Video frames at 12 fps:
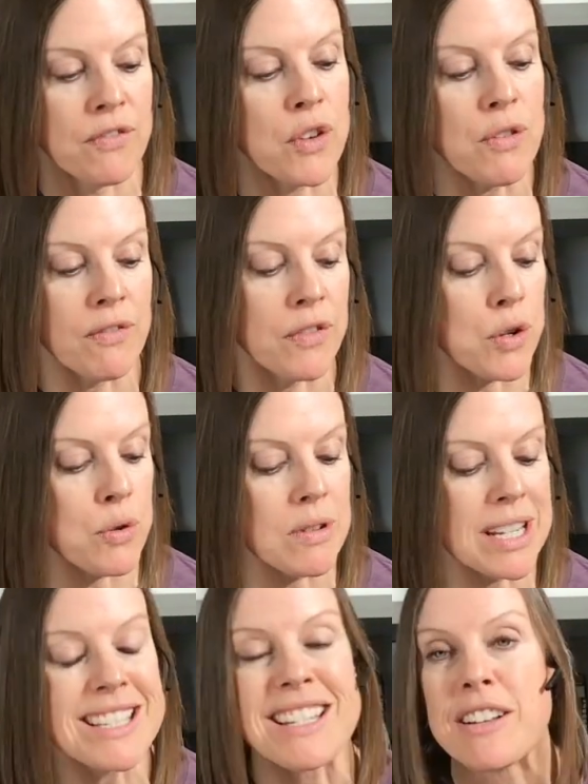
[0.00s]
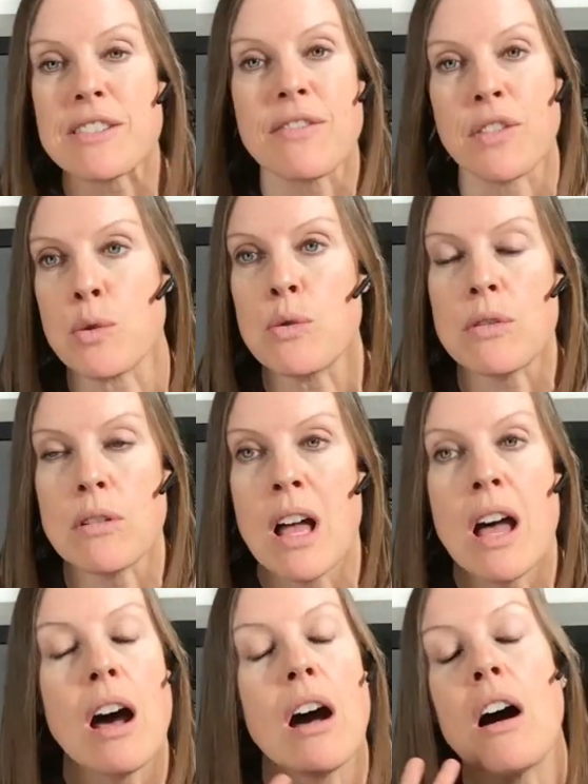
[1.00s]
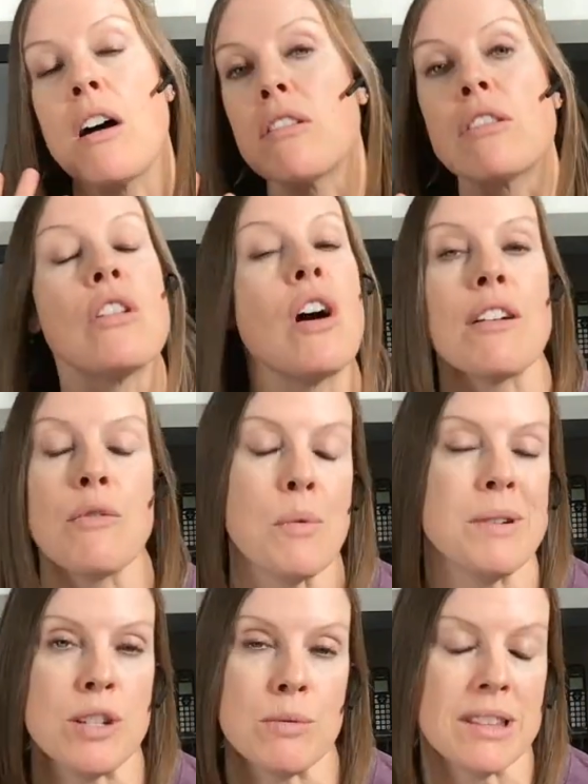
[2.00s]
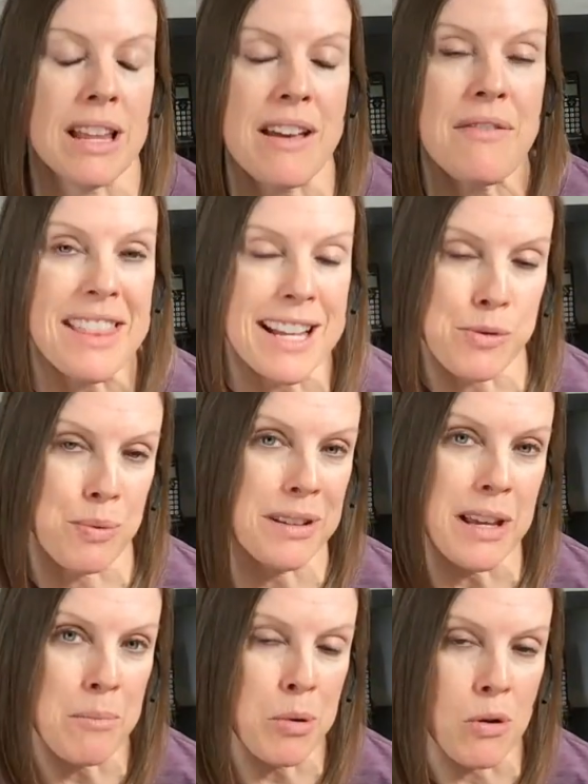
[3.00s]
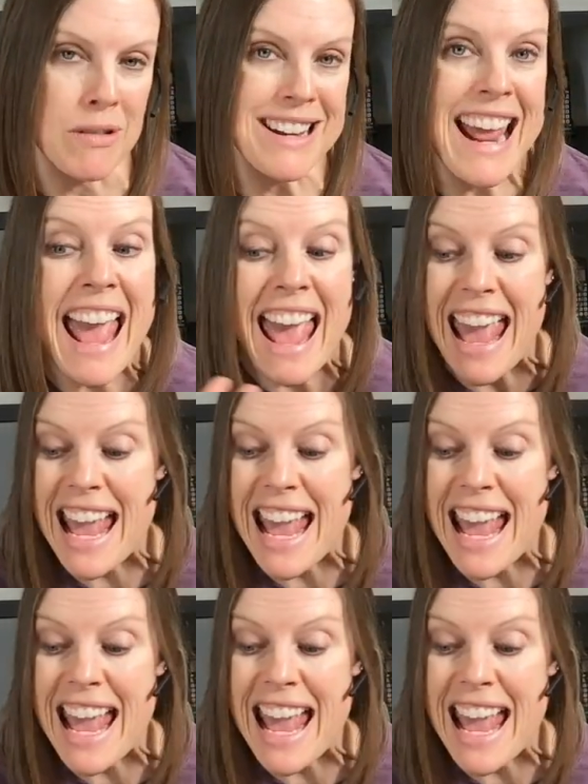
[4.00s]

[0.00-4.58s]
F- food does fuel a lot of what we do in life, and that's really important.